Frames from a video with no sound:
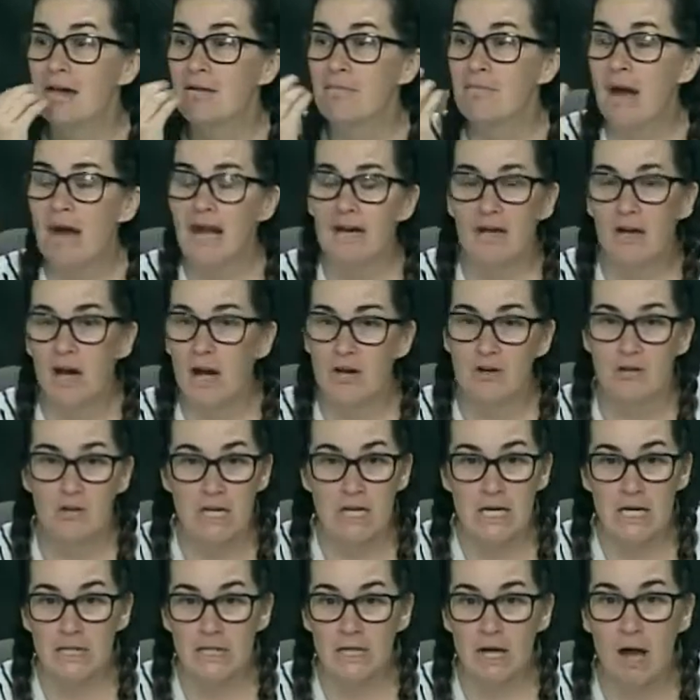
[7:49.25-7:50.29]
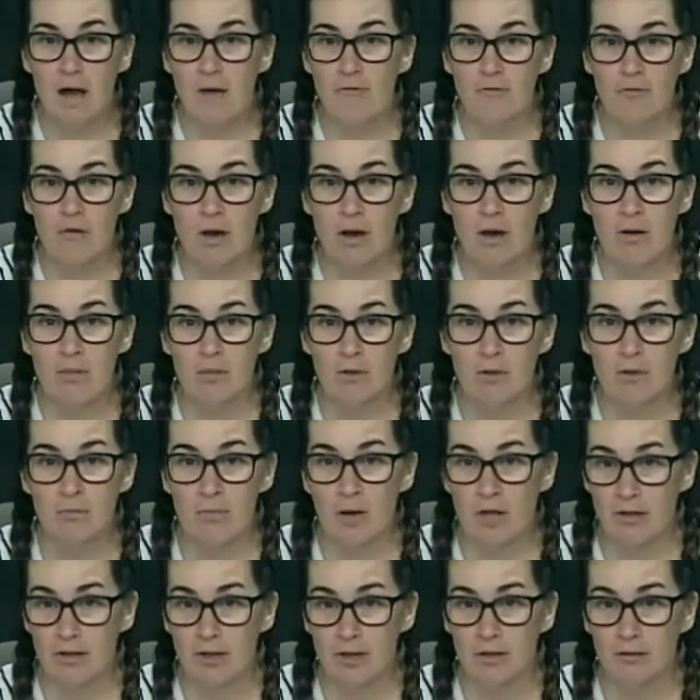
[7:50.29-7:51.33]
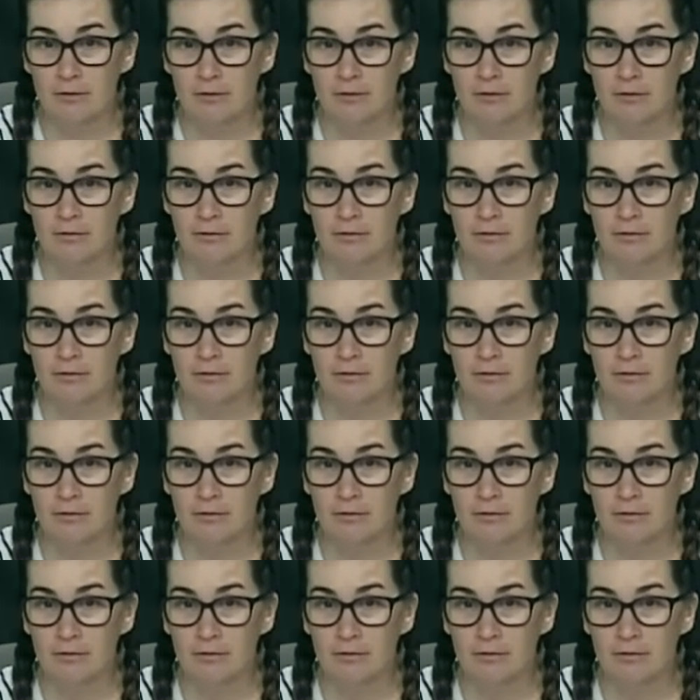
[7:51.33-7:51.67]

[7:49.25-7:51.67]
Mitochondria come from your mother.